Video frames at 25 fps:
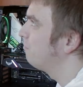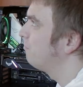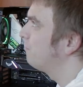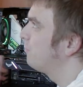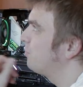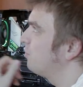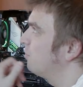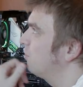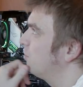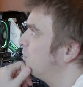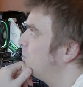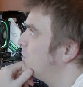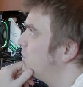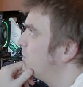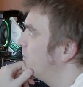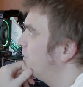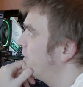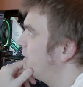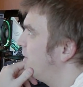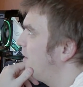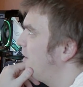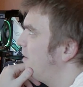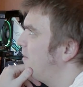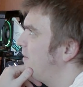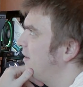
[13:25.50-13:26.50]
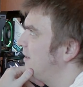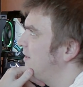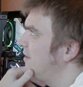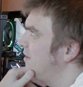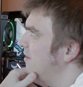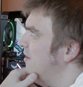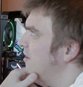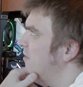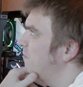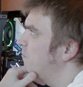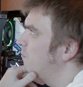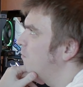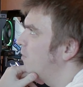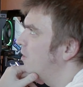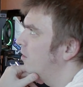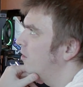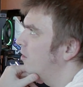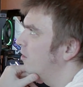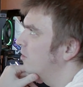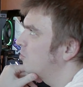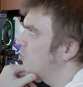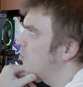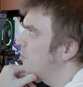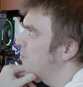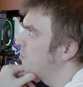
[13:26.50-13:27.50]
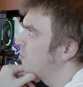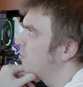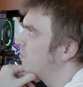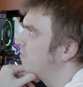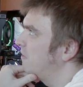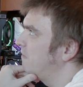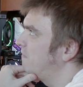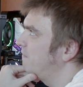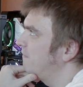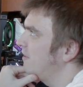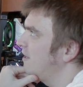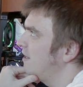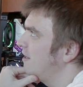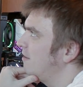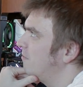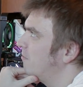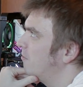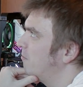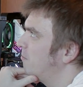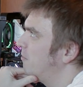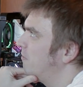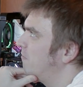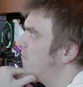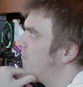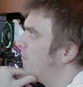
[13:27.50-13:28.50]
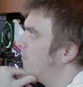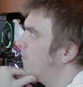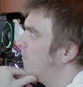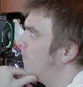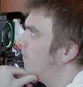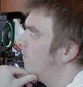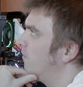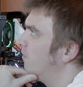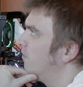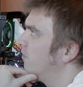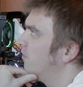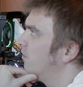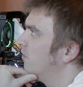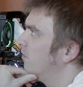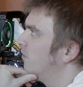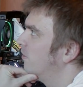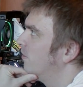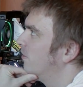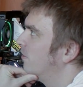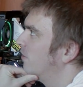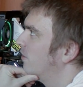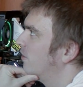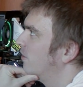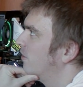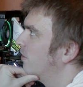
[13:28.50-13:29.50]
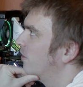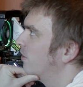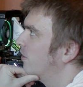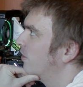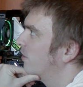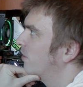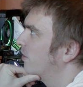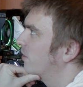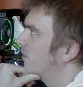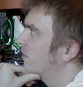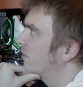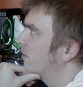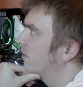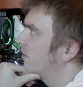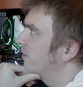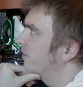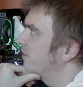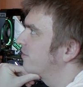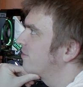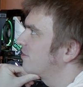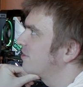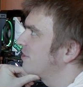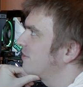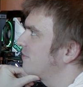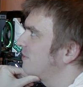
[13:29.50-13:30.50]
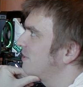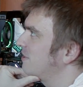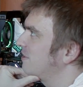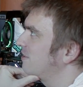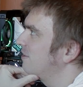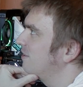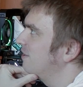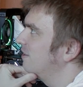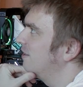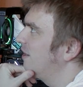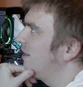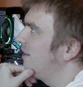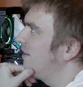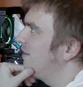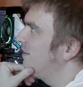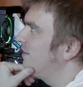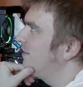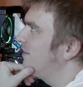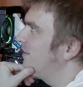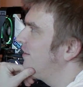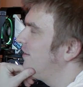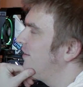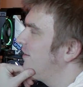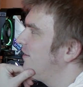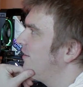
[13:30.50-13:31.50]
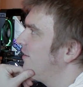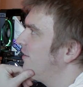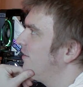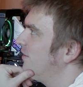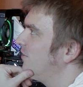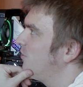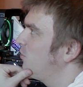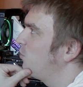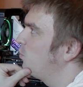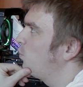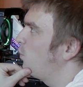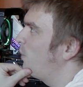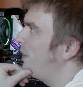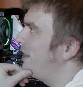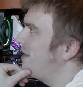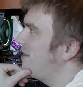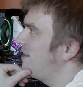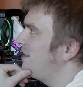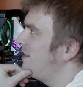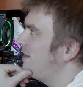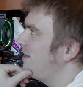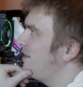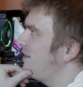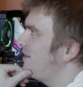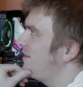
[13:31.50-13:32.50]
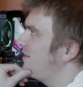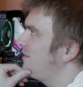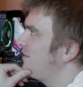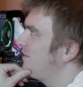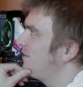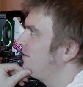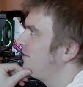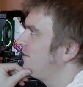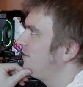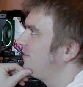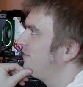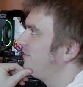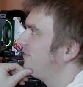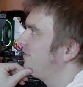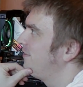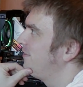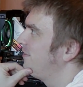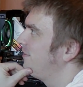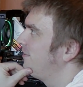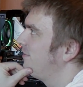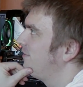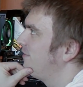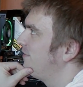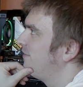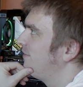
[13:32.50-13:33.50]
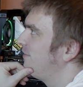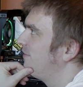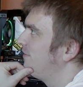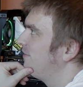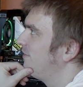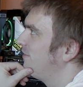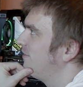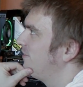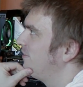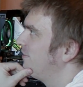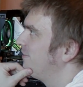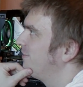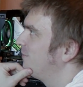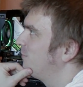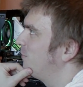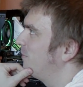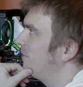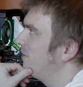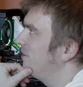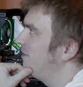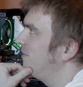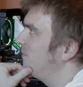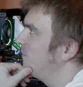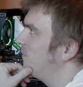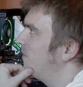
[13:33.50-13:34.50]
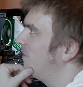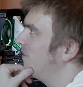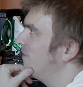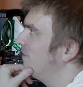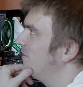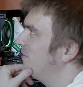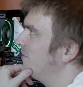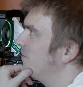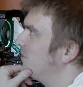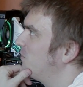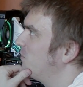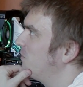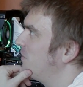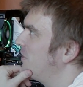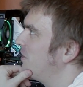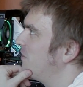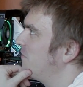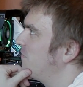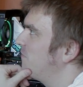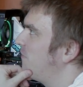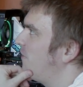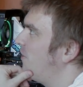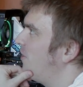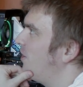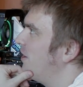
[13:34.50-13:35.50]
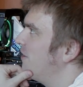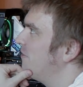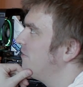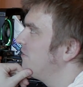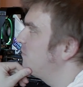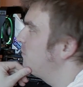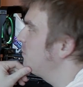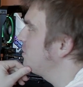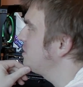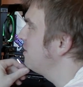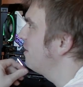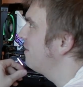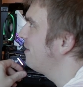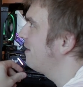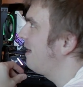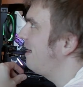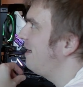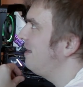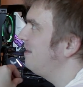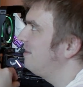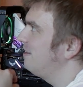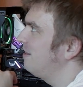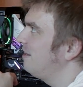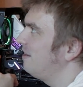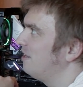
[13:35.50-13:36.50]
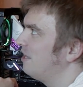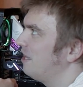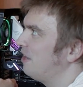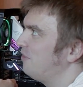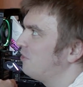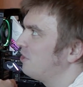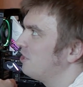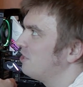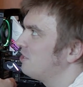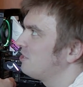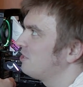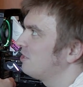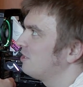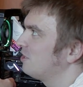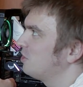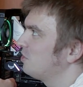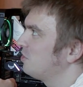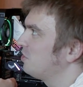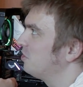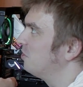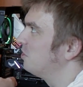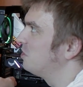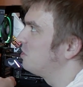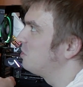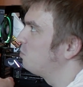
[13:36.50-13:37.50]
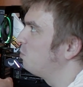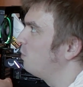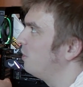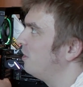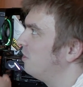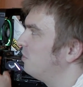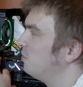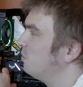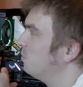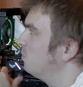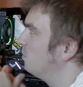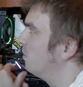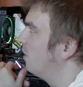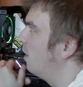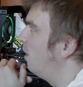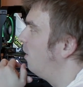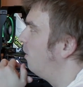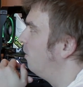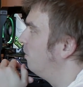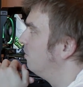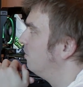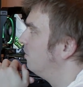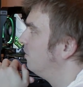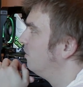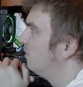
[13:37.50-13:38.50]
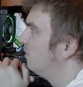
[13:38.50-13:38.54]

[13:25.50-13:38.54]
So here I think it dropped to 15 before, 17, 18, 20, 21, 25. It was like 18 average, so it's 22 now.